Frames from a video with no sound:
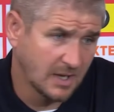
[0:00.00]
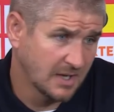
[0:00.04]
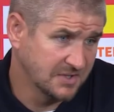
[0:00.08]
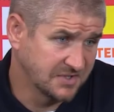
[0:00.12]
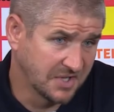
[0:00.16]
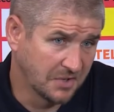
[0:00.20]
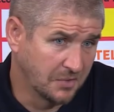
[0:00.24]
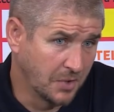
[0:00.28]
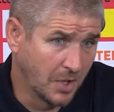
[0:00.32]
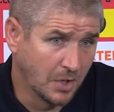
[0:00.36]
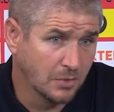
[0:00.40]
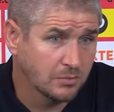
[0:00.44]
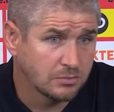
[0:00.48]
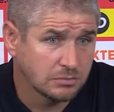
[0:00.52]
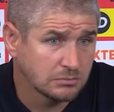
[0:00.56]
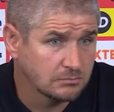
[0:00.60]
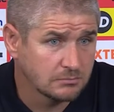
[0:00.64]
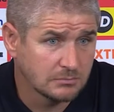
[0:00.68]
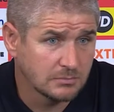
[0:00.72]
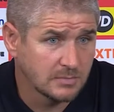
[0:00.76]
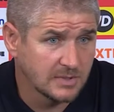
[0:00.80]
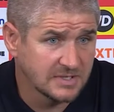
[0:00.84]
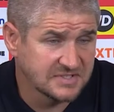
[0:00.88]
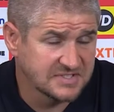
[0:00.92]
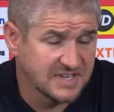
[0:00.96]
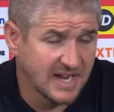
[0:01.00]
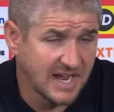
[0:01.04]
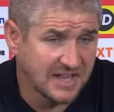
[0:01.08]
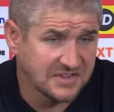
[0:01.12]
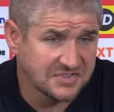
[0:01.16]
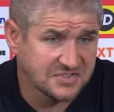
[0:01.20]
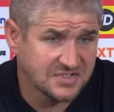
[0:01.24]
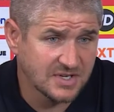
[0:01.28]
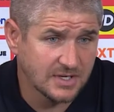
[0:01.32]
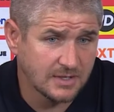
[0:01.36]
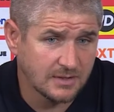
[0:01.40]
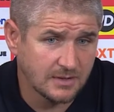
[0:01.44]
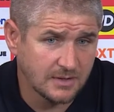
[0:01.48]
I don't know is the
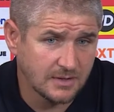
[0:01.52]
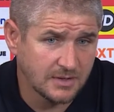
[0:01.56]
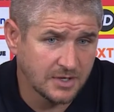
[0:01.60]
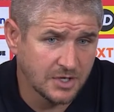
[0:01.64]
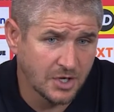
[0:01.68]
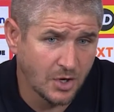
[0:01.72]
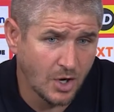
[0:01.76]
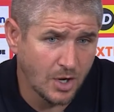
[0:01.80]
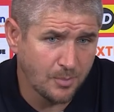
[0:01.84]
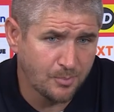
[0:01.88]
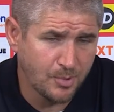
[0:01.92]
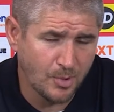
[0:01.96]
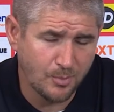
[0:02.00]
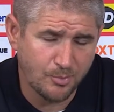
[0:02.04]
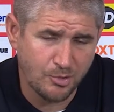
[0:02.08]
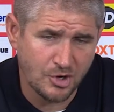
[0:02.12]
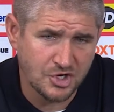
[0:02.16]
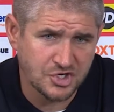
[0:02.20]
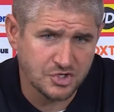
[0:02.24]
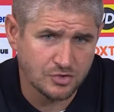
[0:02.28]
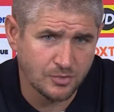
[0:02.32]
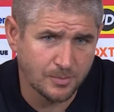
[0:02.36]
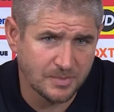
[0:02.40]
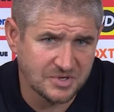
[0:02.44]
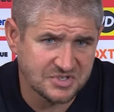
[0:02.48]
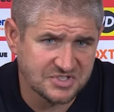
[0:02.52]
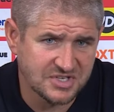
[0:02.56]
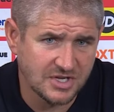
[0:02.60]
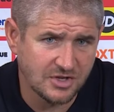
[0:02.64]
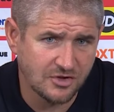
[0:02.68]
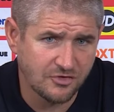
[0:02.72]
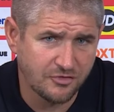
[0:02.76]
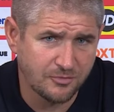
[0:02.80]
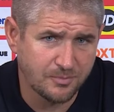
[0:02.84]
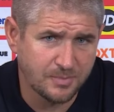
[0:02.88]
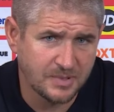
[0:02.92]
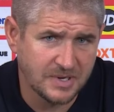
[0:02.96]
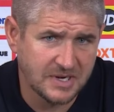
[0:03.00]
answer. You know, I put pressure on
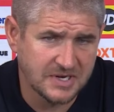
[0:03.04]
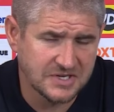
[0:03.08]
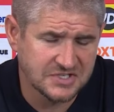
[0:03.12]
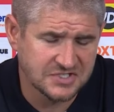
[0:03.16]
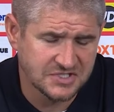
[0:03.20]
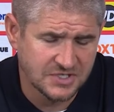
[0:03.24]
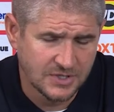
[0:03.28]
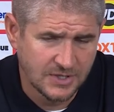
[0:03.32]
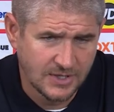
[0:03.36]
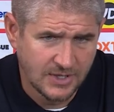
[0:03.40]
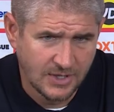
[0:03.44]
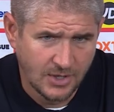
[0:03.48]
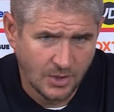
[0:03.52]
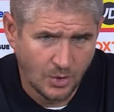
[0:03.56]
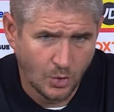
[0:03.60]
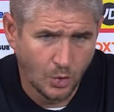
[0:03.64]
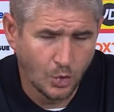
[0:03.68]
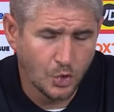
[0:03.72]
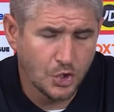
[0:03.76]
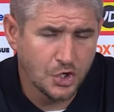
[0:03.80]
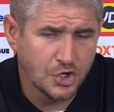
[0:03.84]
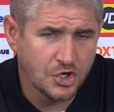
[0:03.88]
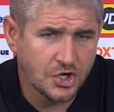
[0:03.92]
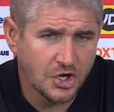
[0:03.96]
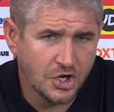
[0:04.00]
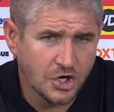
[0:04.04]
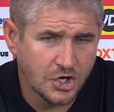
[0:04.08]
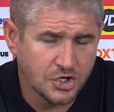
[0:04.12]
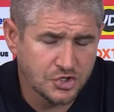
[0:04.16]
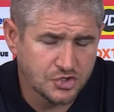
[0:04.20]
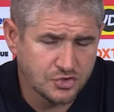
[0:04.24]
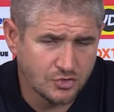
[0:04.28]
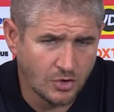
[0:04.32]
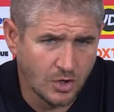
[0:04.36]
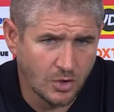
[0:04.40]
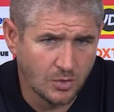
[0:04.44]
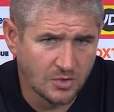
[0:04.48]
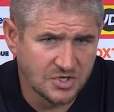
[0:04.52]
myself because all you can
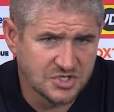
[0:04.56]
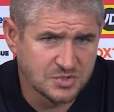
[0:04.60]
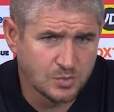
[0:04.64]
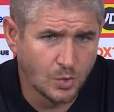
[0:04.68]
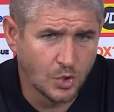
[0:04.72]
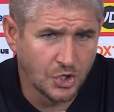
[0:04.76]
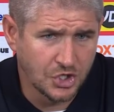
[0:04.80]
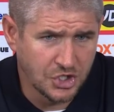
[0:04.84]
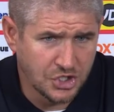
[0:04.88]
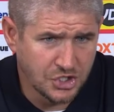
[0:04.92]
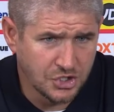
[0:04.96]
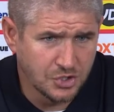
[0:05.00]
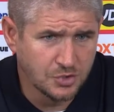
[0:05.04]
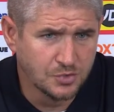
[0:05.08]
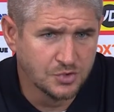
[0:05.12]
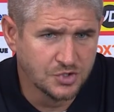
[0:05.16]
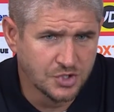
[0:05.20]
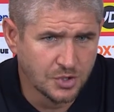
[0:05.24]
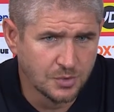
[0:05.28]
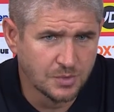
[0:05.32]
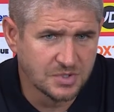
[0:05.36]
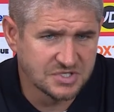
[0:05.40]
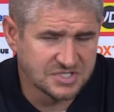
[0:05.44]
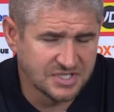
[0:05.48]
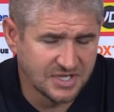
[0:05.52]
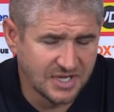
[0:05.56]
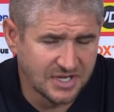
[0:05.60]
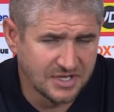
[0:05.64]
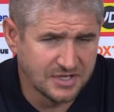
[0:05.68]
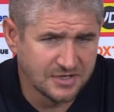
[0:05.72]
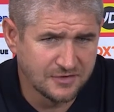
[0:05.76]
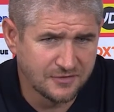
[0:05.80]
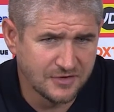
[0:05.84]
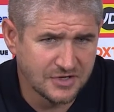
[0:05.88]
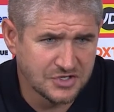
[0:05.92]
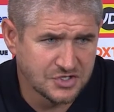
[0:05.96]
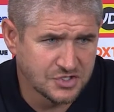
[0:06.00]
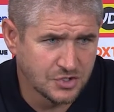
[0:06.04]
control is what you do as an
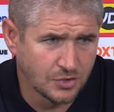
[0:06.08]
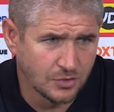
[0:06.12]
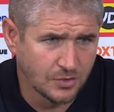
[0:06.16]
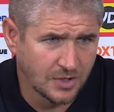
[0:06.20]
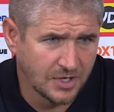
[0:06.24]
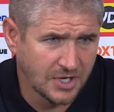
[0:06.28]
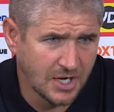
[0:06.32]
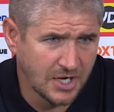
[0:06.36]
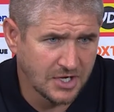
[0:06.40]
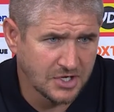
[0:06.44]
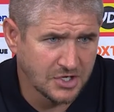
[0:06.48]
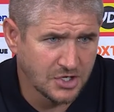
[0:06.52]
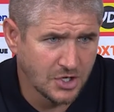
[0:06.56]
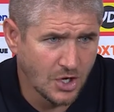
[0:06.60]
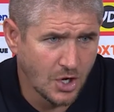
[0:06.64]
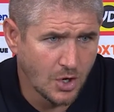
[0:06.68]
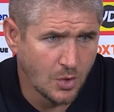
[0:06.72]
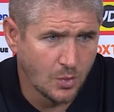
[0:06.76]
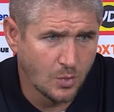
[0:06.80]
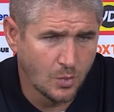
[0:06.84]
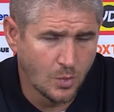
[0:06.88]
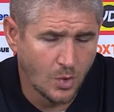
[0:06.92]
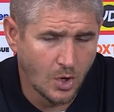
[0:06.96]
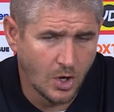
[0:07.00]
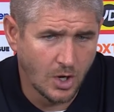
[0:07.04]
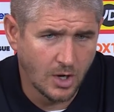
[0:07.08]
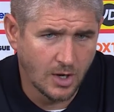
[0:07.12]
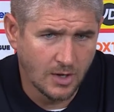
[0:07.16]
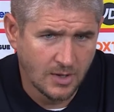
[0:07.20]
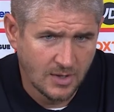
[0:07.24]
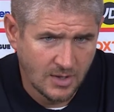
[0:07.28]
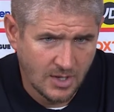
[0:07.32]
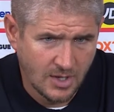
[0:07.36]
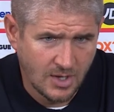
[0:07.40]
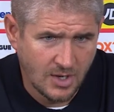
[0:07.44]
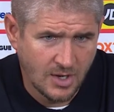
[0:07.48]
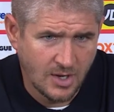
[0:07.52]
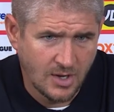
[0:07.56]
individual, and I know what
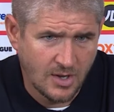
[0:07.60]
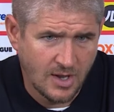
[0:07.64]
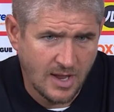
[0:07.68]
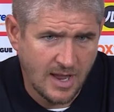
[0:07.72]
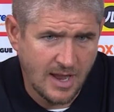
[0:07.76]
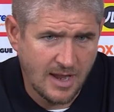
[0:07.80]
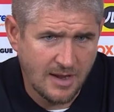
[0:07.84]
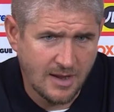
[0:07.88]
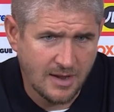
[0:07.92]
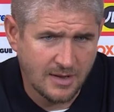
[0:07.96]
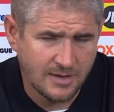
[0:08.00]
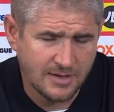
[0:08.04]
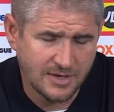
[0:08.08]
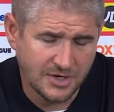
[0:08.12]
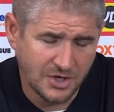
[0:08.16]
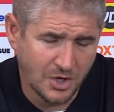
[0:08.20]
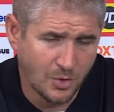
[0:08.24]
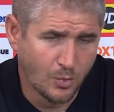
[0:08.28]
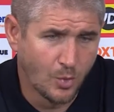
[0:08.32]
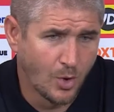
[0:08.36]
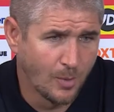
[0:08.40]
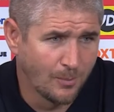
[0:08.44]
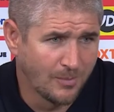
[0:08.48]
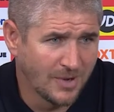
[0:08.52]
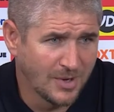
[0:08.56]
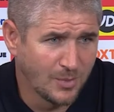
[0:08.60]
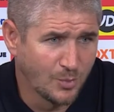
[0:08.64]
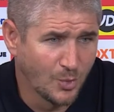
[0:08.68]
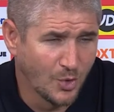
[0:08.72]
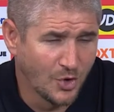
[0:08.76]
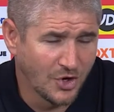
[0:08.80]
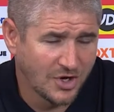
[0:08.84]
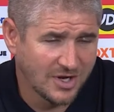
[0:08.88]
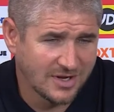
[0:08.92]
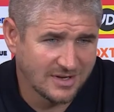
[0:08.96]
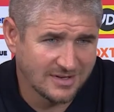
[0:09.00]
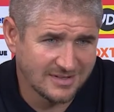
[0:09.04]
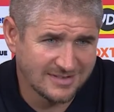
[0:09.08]
you know what my
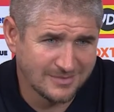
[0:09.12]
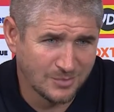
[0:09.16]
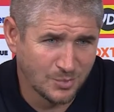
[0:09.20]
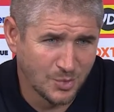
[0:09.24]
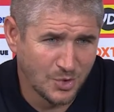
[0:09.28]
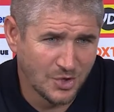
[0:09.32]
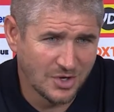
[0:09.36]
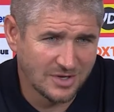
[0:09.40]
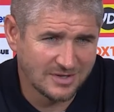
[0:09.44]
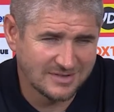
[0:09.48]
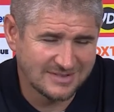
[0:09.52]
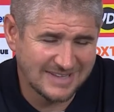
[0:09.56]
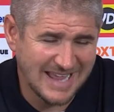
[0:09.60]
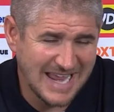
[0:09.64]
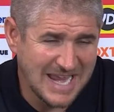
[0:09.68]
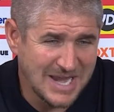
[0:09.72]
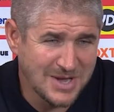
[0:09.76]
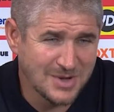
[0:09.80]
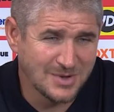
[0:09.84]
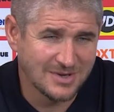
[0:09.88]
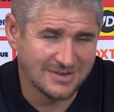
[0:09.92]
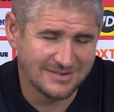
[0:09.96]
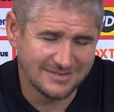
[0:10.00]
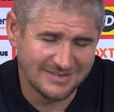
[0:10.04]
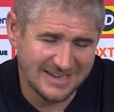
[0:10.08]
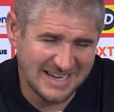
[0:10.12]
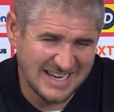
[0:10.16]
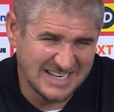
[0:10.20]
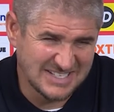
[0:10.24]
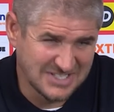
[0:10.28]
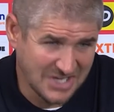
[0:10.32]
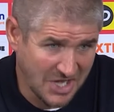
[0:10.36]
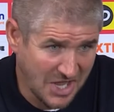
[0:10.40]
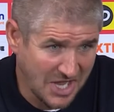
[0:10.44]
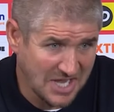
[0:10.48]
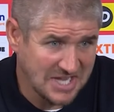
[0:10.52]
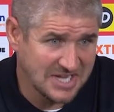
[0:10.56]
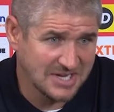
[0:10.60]
work, work day
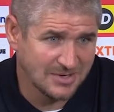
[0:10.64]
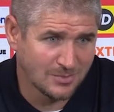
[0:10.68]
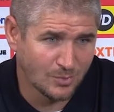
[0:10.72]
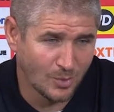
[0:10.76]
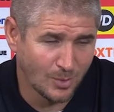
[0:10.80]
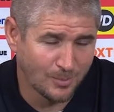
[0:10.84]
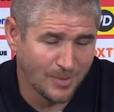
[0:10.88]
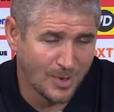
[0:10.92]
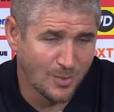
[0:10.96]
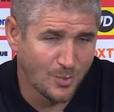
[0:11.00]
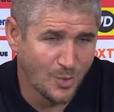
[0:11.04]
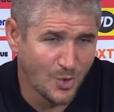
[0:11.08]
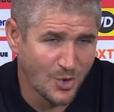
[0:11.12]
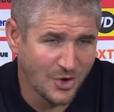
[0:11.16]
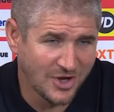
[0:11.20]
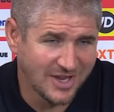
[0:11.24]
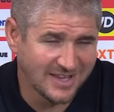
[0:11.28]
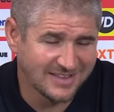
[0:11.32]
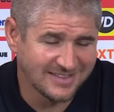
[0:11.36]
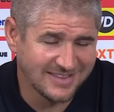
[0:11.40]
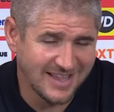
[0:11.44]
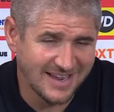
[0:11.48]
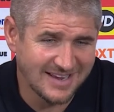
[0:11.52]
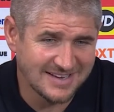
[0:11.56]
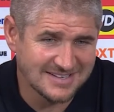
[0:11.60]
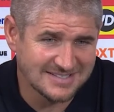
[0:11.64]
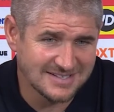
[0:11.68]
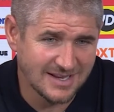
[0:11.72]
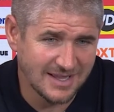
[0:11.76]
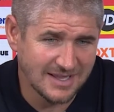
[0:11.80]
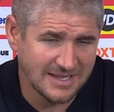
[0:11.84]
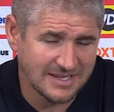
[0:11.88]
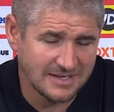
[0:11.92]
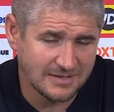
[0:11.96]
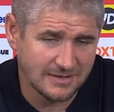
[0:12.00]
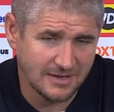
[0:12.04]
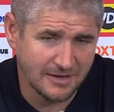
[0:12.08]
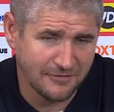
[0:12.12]
is like, what my working day is
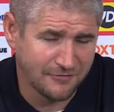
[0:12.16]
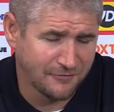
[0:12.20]
like.